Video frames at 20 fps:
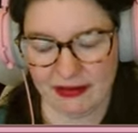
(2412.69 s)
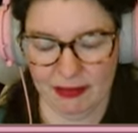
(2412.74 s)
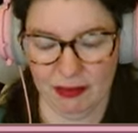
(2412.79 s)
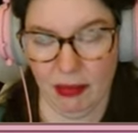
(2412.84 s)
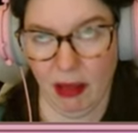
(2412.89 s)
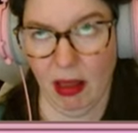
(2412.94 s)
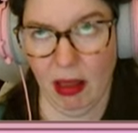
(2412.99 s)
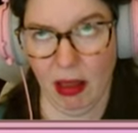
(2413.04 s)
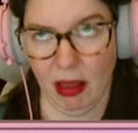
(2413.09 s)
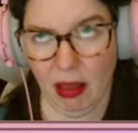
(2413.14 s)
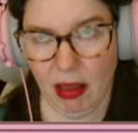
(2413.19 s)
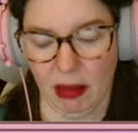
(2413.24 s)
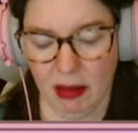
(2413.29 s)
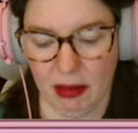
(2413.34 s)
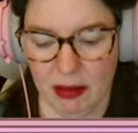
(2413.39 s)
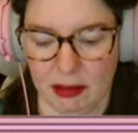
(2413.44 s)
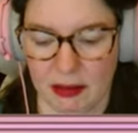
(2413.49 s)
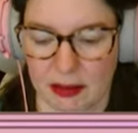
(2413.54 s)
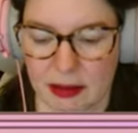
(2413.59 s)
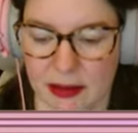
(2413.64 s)
Well,
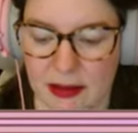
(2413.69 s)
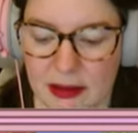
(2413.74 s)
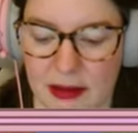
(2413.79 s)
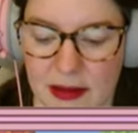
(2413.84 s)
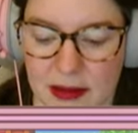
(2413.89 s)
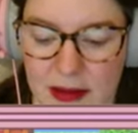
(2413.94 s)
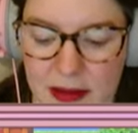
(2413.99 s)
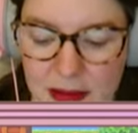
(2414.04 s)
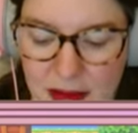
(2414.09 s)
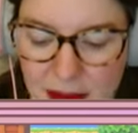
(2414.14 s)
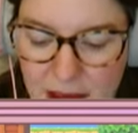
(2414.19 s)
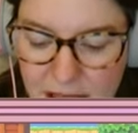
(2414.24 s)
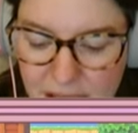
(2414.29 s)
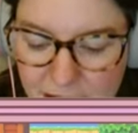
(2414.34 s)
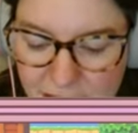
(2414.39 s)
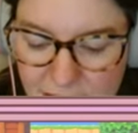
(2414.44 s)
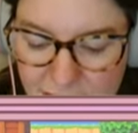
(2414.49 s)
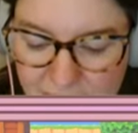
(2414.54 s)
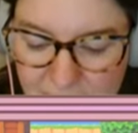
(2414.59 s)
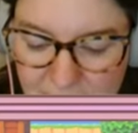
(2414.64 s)
you
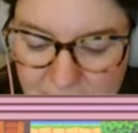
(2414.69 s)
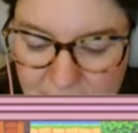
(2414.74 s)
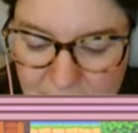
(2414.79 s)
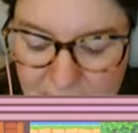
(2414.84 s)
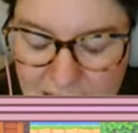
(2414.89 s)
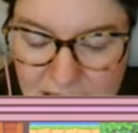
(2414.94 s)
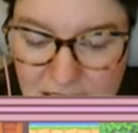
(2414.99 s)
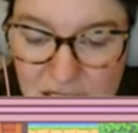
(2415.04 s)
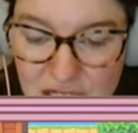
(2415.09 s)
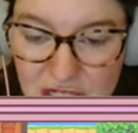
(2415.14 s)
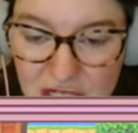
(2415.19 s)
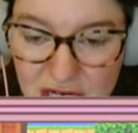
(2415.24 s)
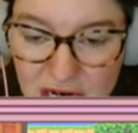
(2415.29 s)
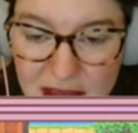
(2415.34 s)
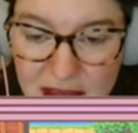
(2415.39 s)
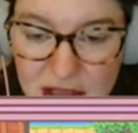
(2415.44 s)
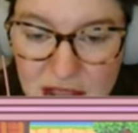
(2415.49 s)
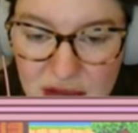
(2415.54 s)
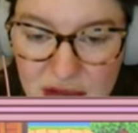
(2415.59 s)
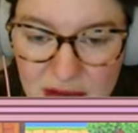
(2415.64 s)
know, I did share
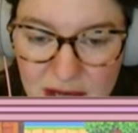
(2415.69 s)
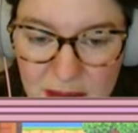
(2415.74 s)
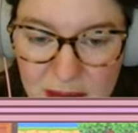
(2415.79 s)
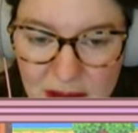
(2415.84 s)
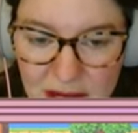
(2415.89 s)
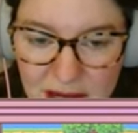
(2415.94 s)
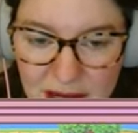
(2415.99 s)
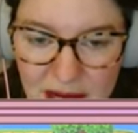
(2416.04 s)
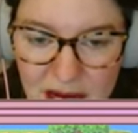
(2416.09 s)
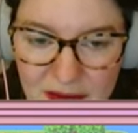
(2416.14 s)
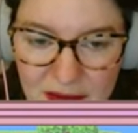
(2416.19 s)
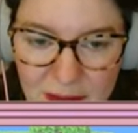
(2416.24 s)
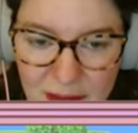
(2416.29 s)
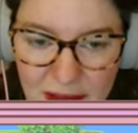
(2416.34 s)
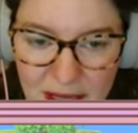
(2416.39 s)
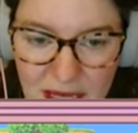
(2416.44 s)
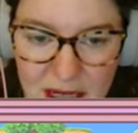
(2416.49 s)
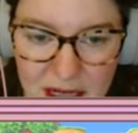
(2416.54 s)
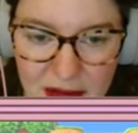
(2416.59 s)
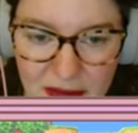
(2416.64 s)
the stream, but I haven't
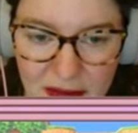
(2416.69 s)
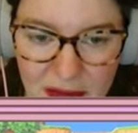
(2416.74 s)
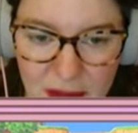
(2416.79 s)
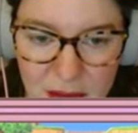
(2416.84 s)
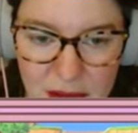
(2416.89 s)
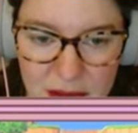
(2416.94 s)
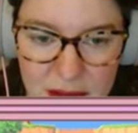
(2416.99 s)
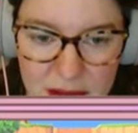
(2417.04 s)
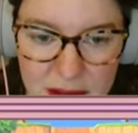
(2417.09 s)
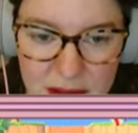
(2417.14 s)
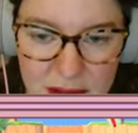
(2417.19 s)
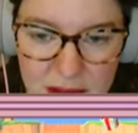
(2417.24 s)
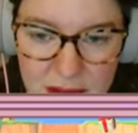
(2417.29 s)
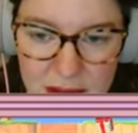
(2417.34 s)
pinged everyone.